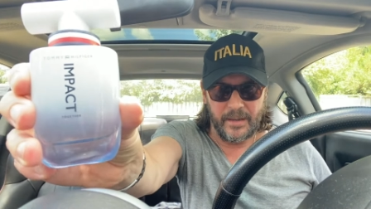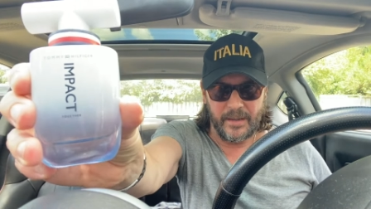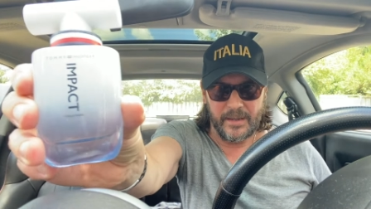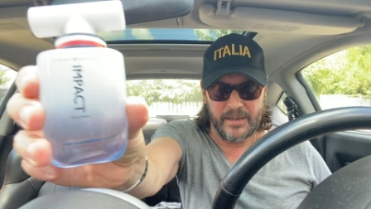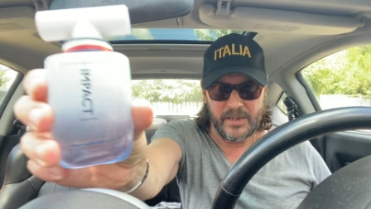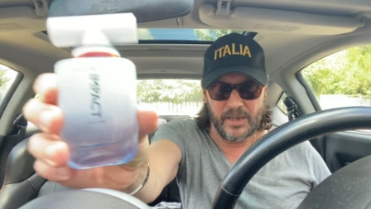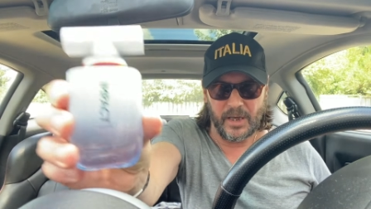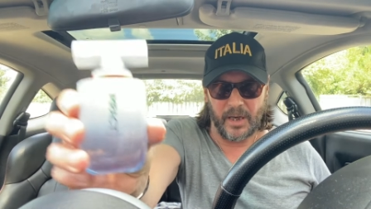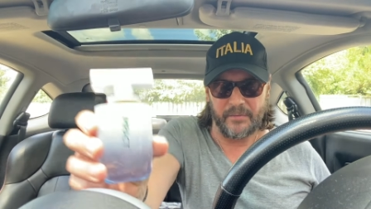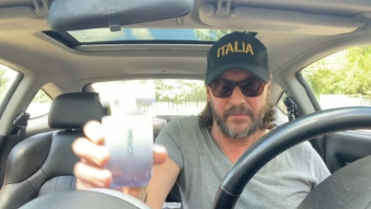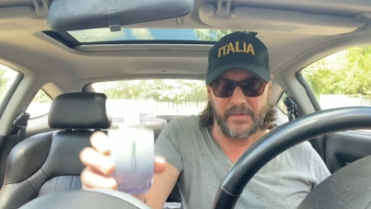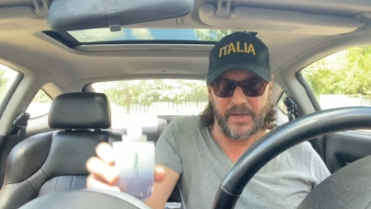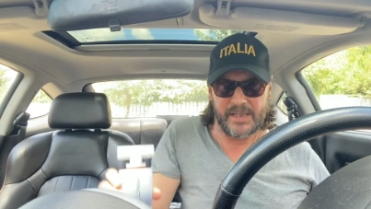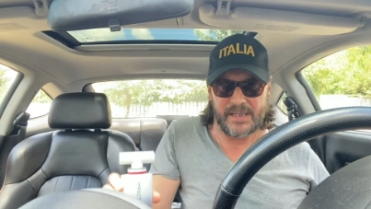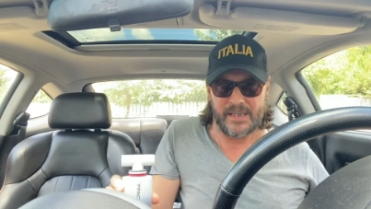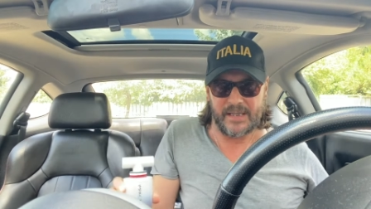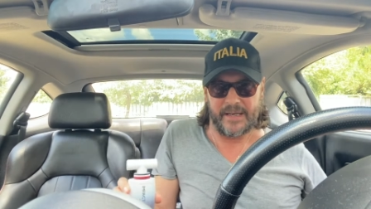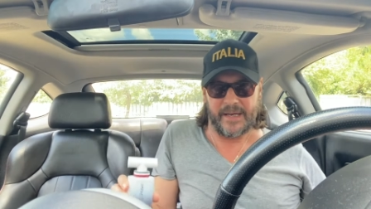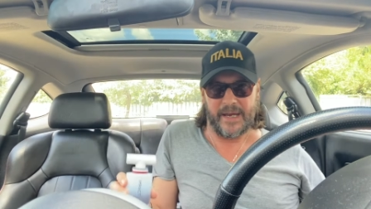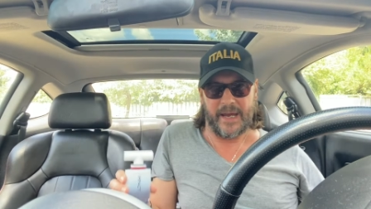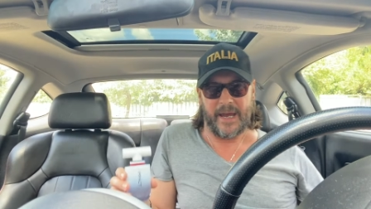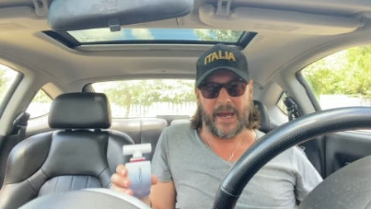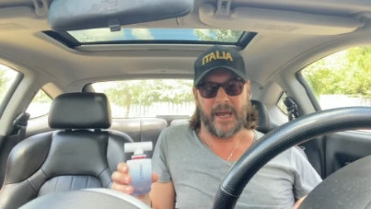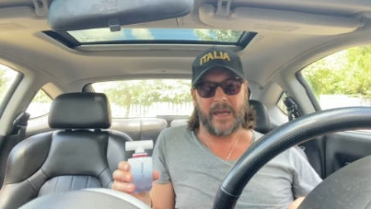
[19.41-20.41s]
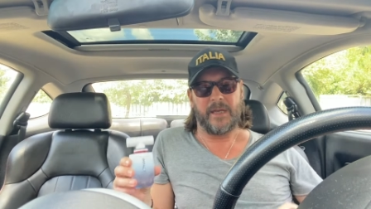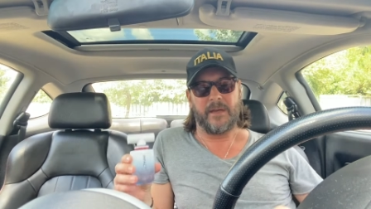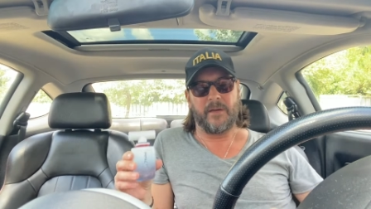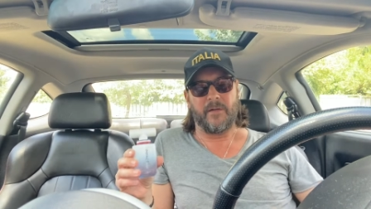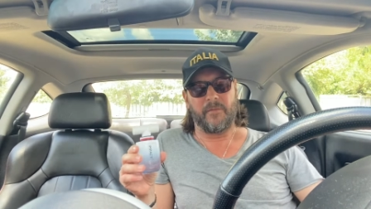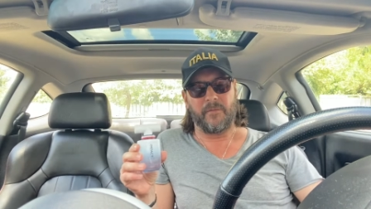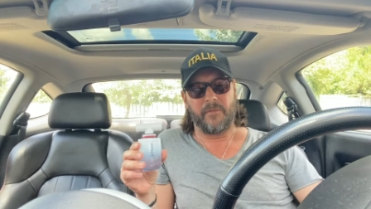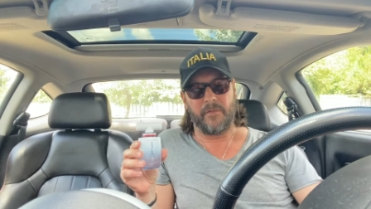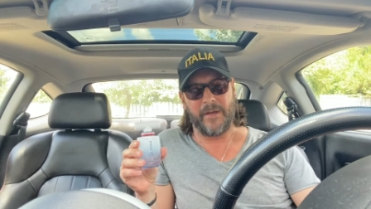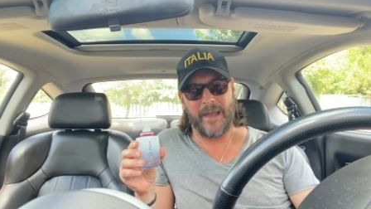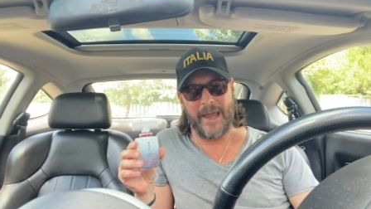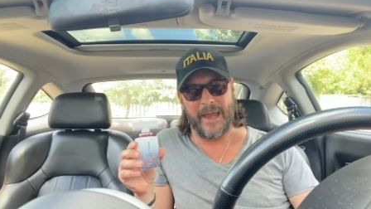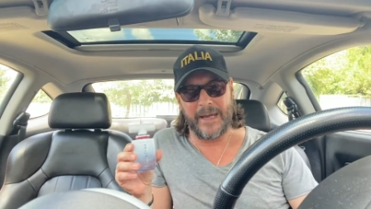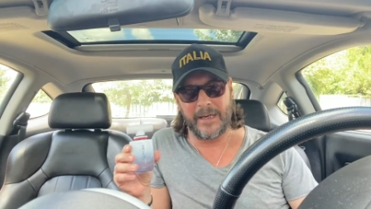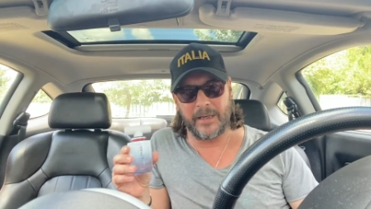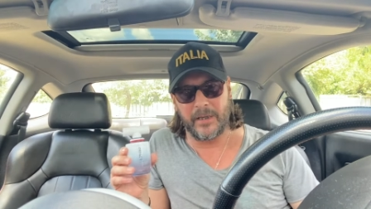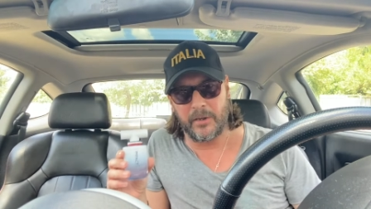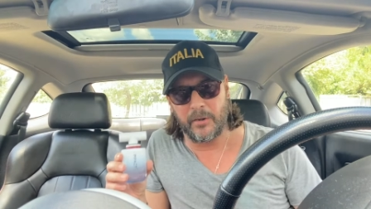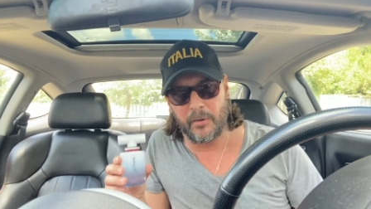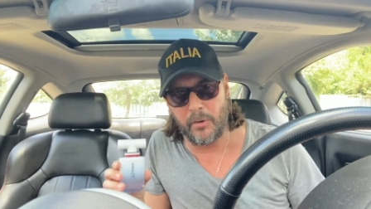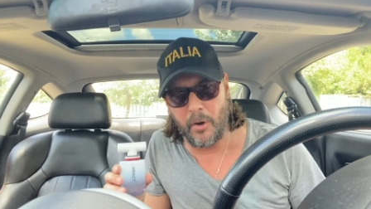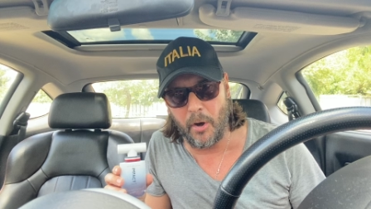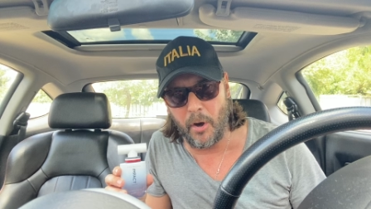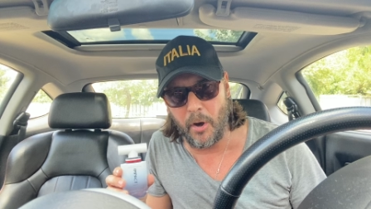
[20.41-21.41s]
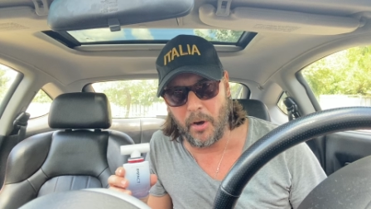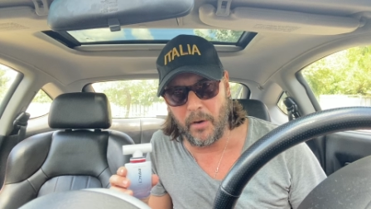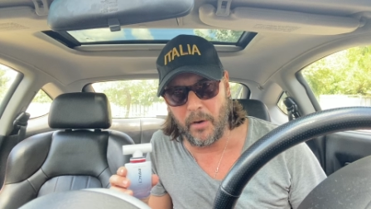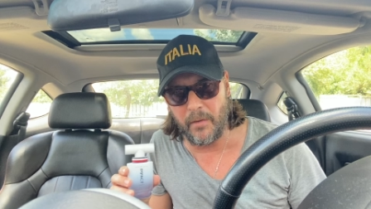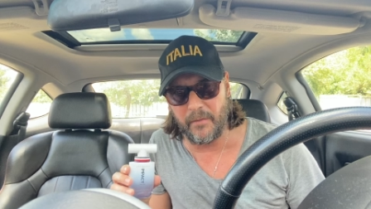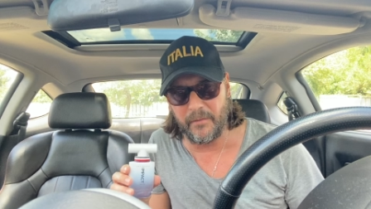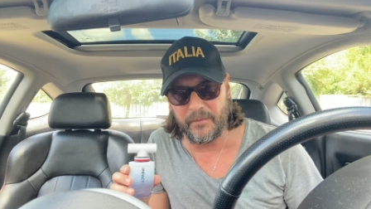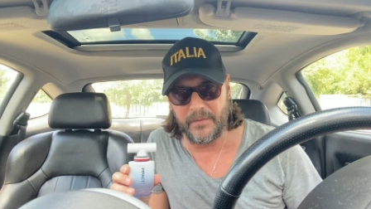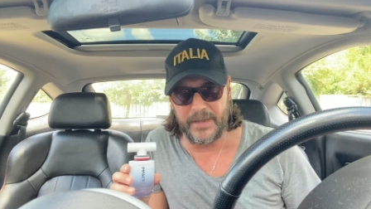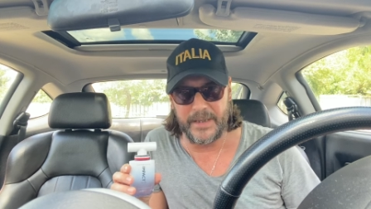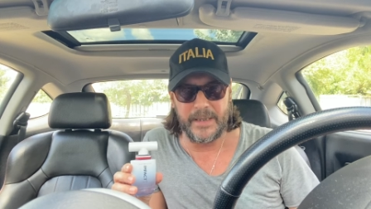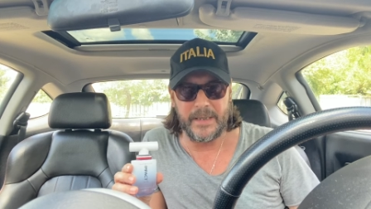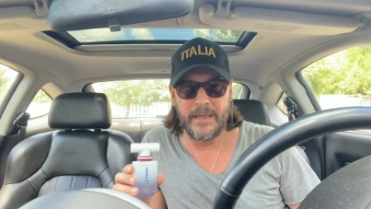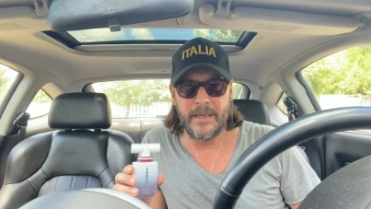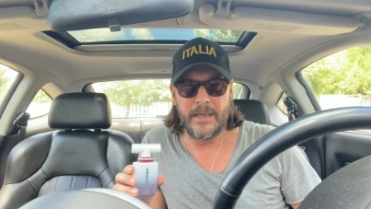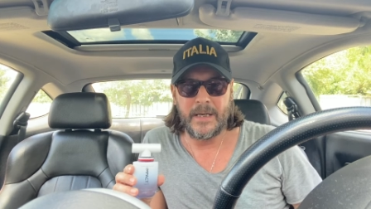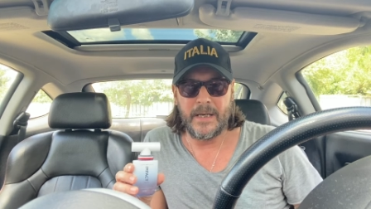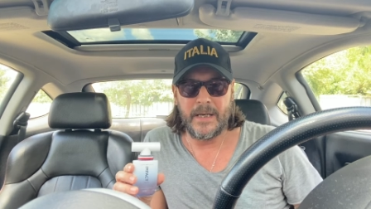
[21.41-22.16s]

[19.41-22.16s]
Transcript: It's obviously a flanker of the